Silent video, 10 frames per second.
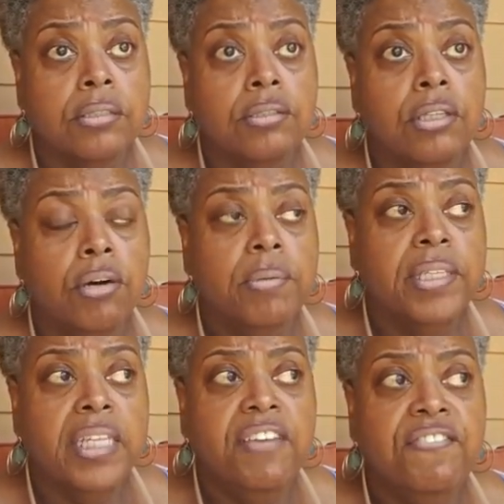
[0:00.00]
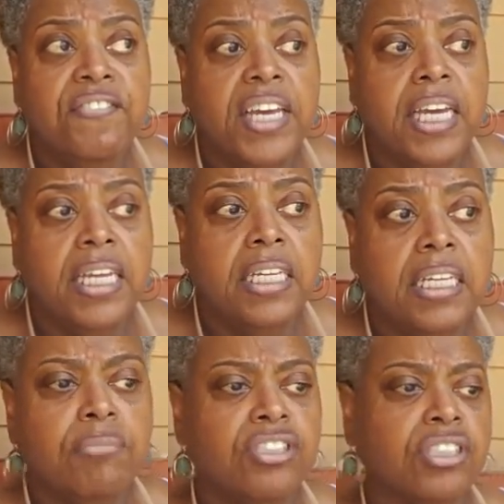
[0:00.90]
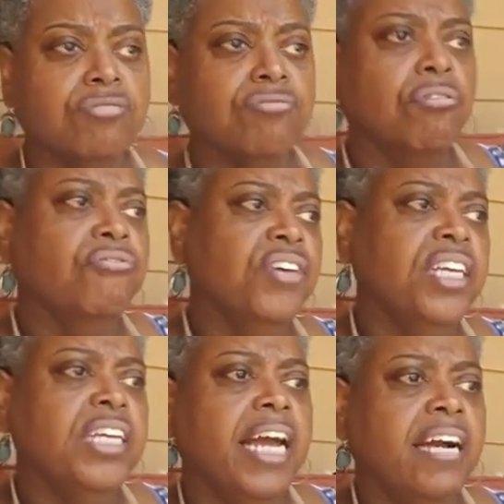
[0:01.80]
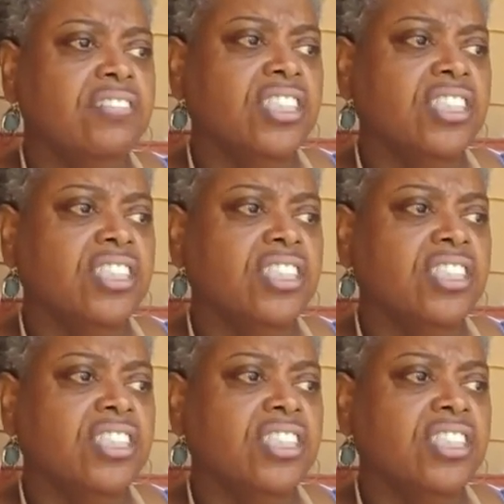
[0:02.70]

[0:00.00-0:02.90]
You know, but they fed it. They would just throw feed out,